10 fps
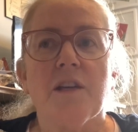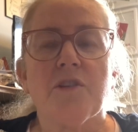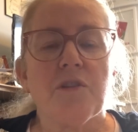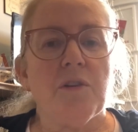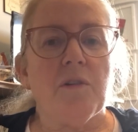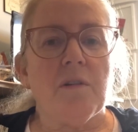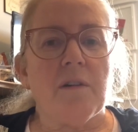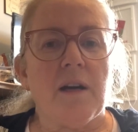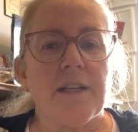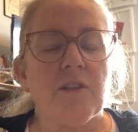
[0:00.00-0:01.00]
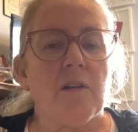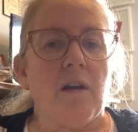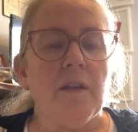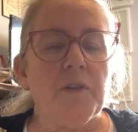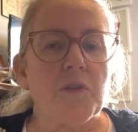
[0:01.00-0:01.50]
So I took
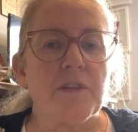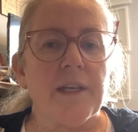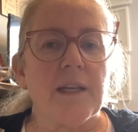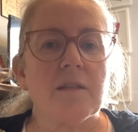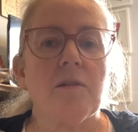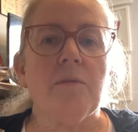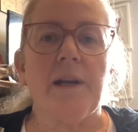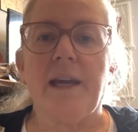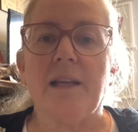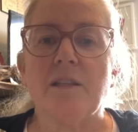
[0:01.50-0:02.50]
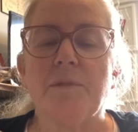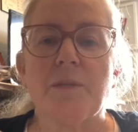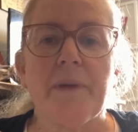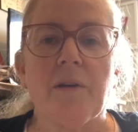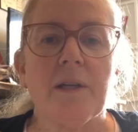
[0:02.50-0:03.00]
all of those things. Oh, and I had some
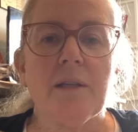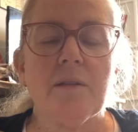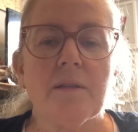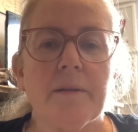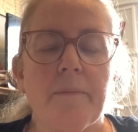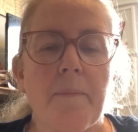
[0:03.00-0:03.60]
asparagus.